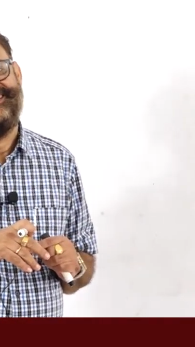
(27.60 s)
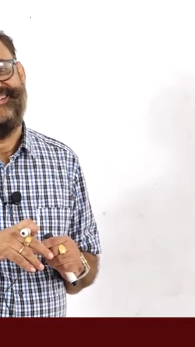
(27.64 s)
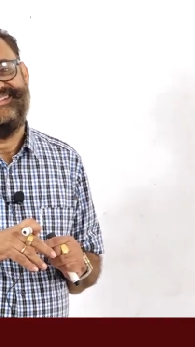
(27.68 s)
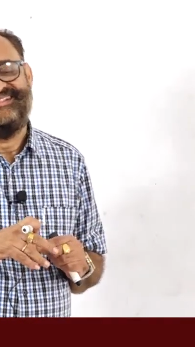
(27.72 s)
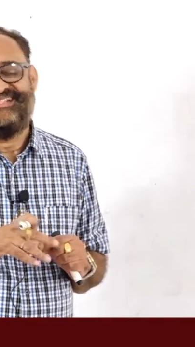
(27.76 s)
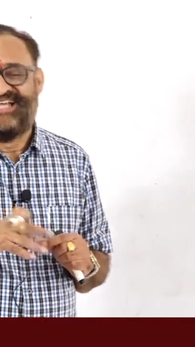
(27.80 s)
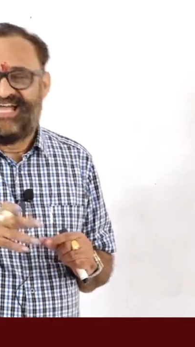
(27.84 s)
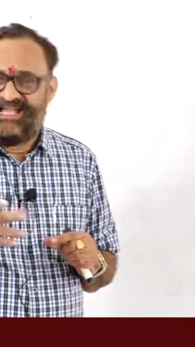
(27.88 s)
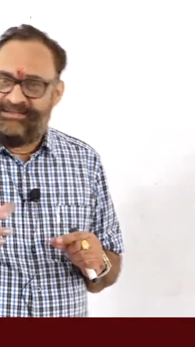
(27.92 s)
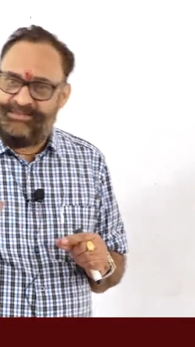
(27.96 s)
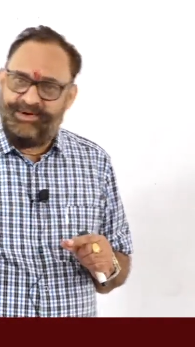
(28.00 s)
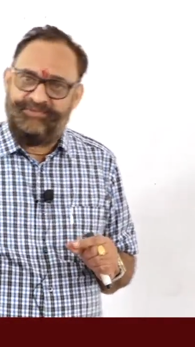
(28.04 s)

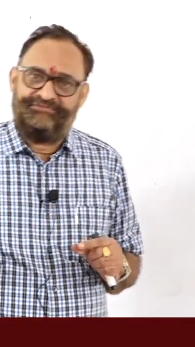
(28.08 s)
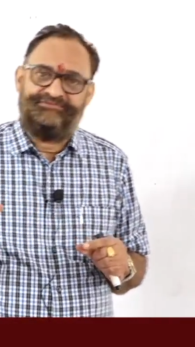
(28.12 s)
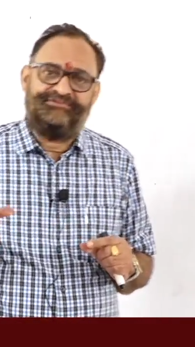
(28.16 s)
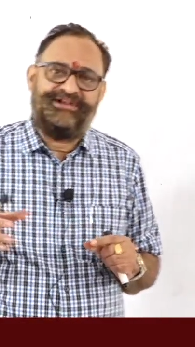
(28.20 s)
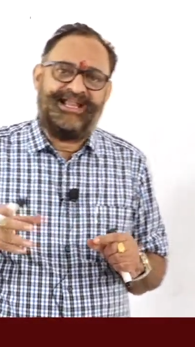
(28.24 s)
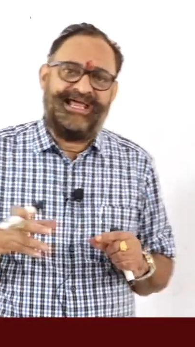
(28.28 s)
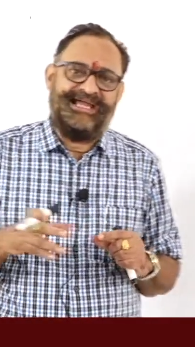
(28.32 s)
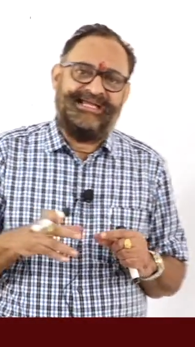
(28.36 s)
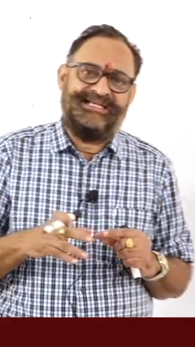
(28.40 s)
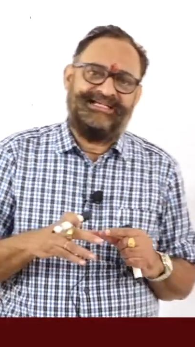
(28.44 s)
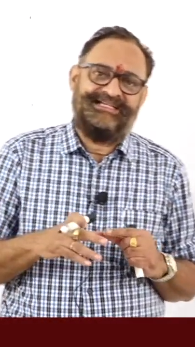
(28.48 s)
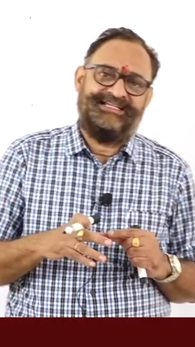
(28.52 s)
time of
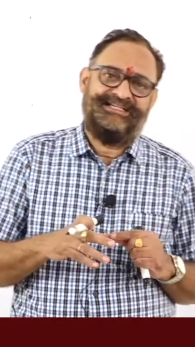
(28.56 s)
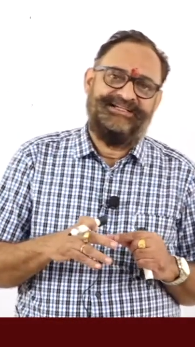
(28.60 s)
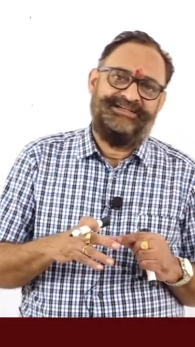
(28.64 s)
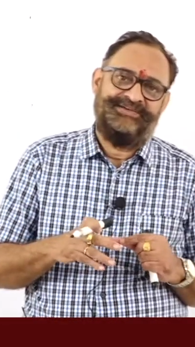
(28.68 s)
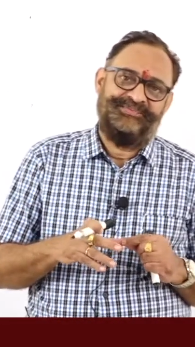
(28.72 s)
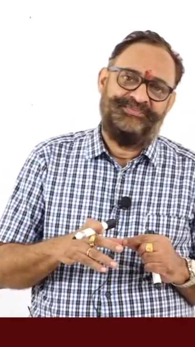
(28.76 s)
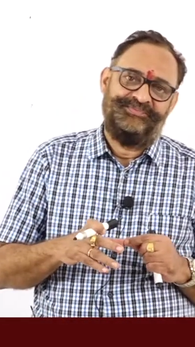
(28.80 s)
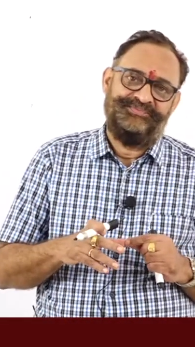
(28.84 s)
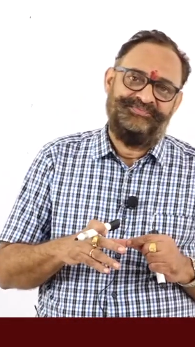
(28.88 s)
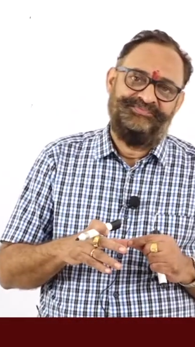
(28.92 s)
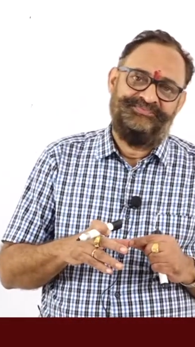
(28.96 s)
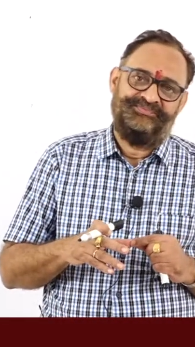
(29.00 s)
flight,
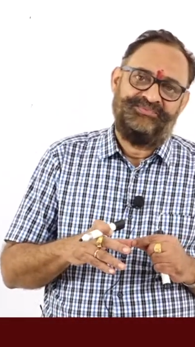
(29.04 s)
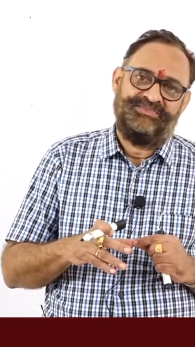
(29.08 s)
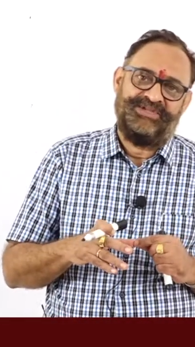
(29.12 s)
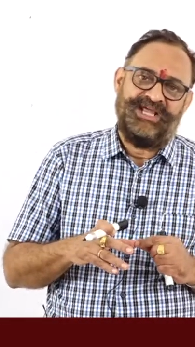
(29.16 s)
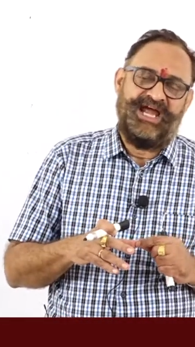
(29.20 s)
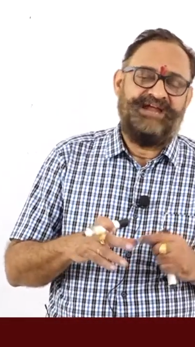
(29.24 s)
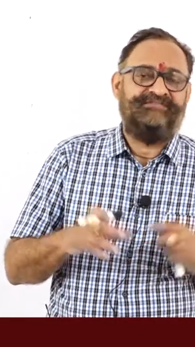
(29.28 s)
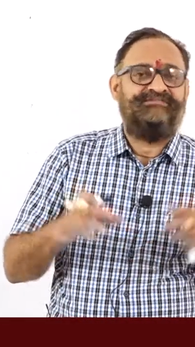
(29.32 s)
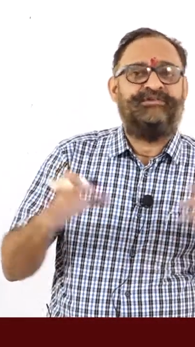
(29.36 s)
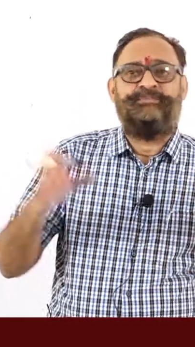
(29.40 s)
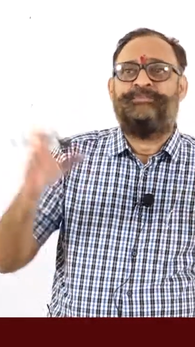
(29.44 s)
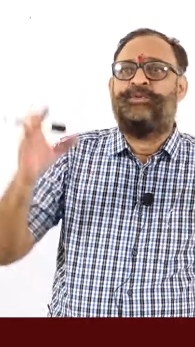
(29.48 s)

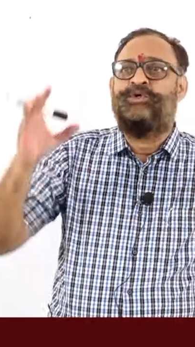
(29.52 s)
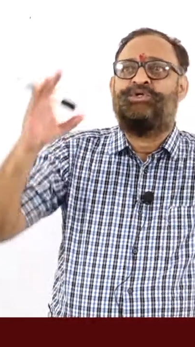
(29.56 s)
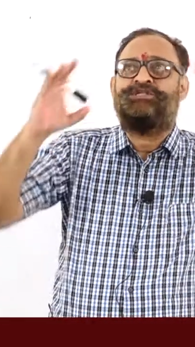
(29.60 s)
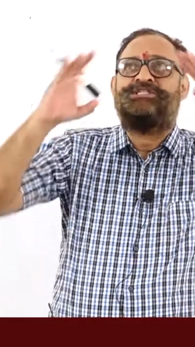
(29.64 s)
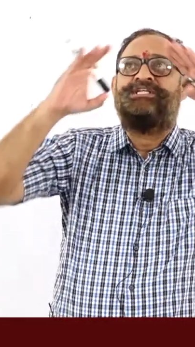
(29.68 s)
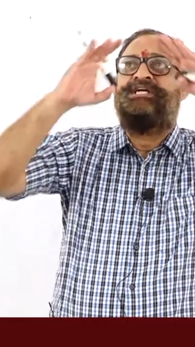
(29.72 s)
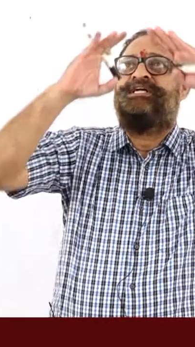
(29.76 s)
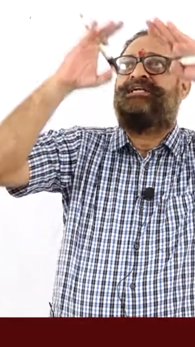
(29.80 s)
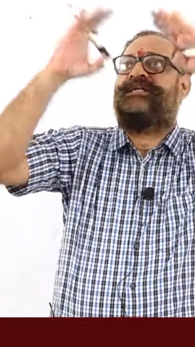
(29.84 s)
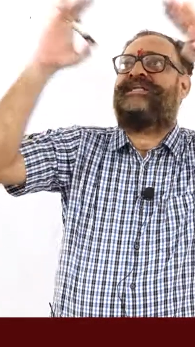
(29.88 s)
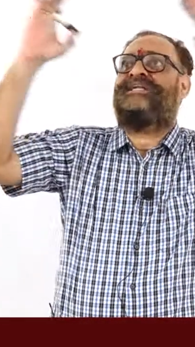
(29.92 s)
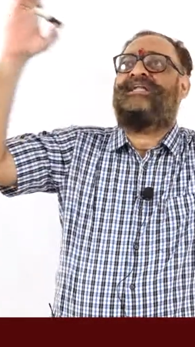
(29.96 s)
and we put
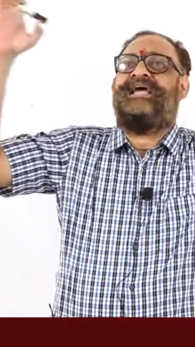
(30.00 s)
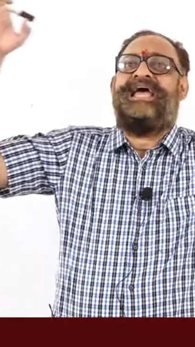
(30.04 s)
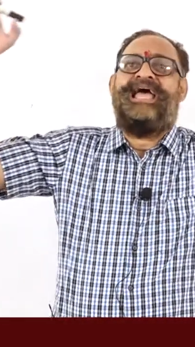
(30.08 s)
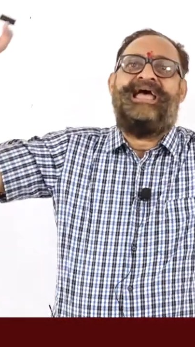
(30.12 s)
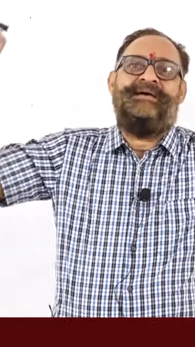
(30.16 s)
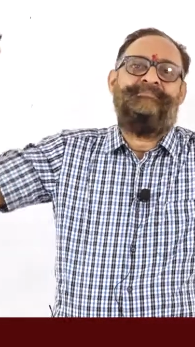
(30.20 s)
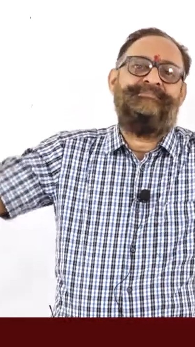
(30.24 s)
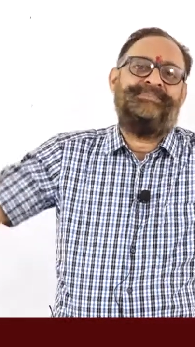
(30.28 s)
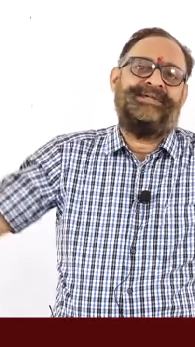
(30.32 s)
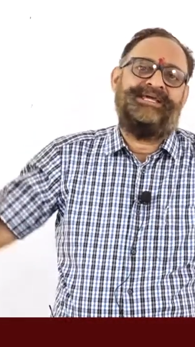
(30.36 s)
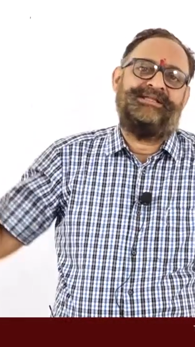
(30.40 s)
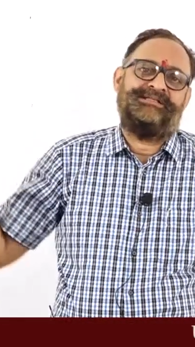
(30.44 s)
certain
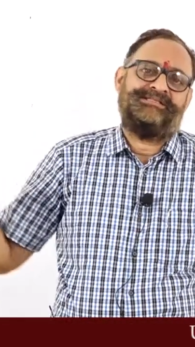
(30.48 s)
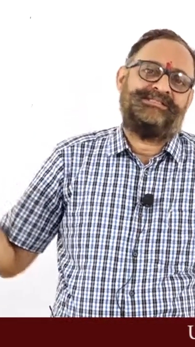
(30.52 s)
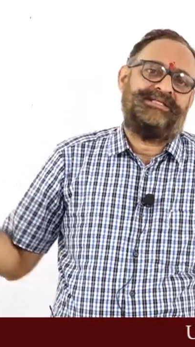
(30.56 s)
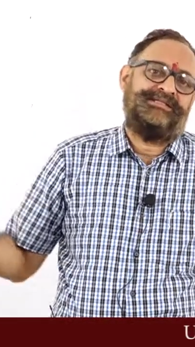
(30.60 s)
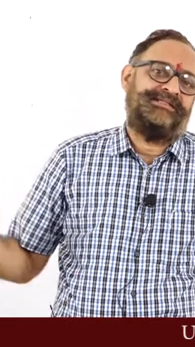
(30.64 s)
ambience,